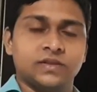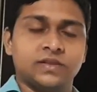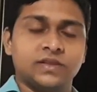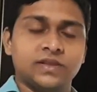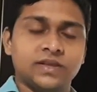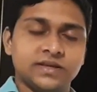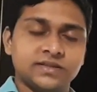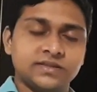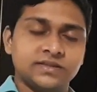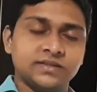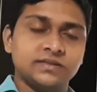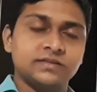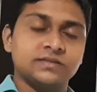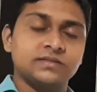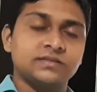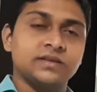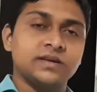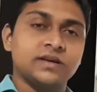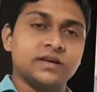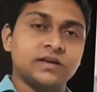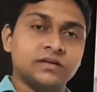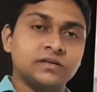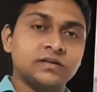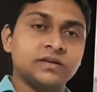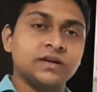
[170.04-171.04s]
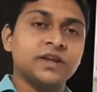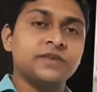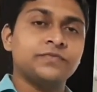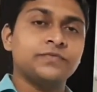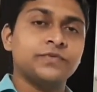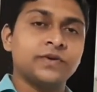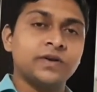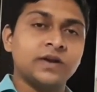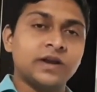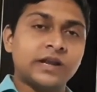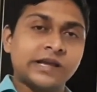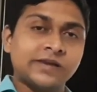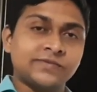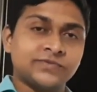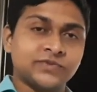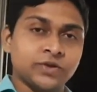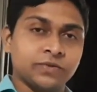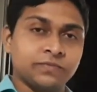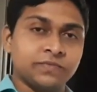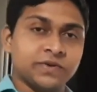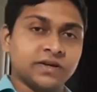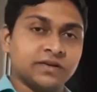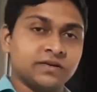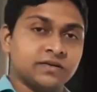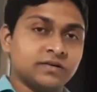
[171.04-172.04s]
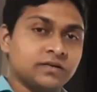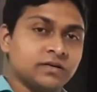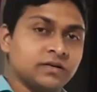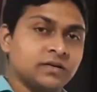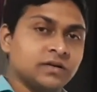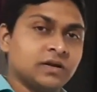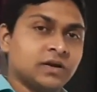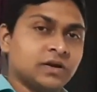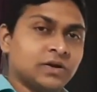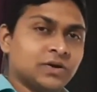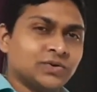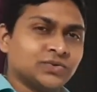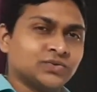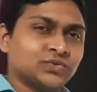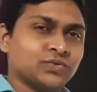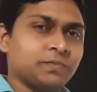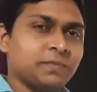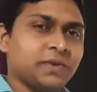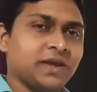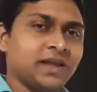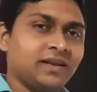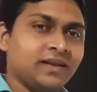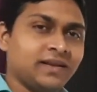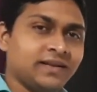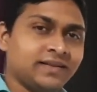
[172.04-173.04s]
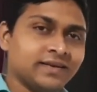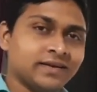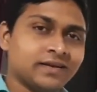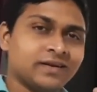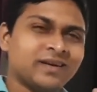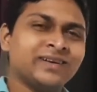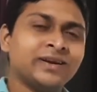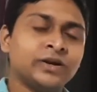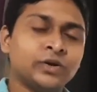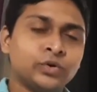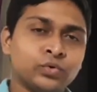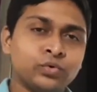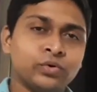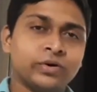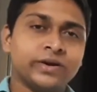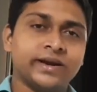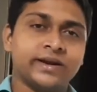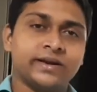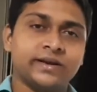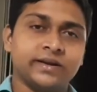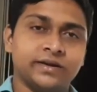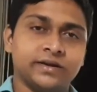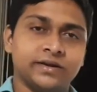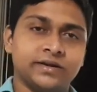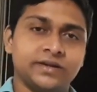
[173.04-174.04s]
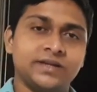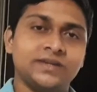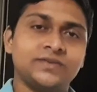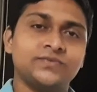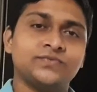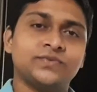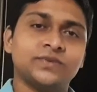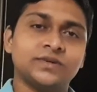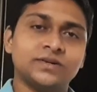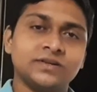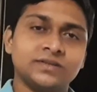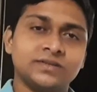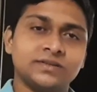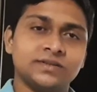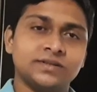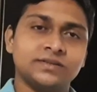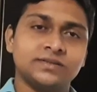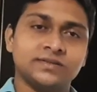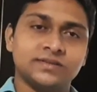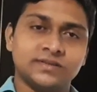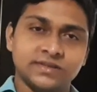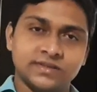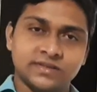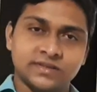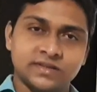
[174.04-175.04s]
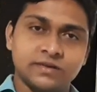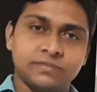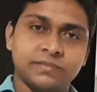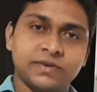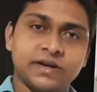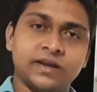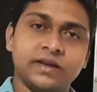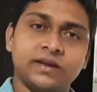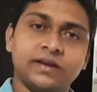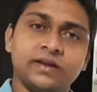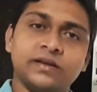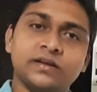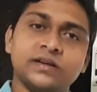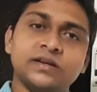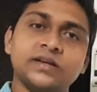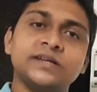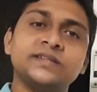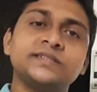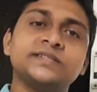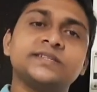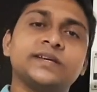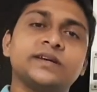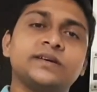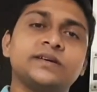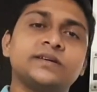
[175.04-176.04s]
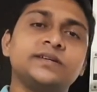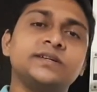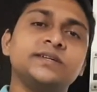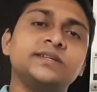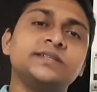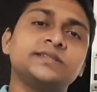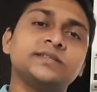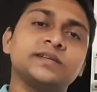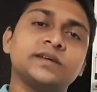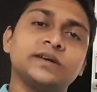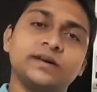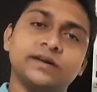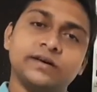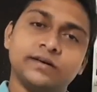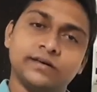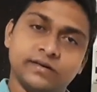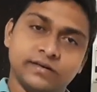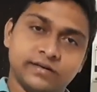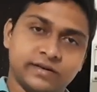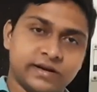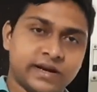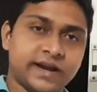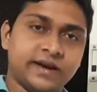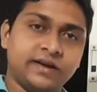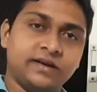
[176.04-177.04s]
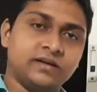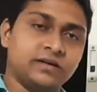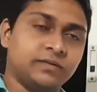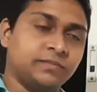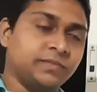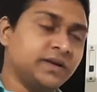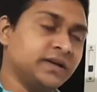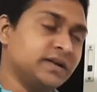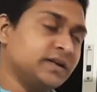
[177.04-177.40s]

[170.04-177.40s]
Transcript: Next is there are the different types of error. So mainly there are the two categories. First is systematic error and second is random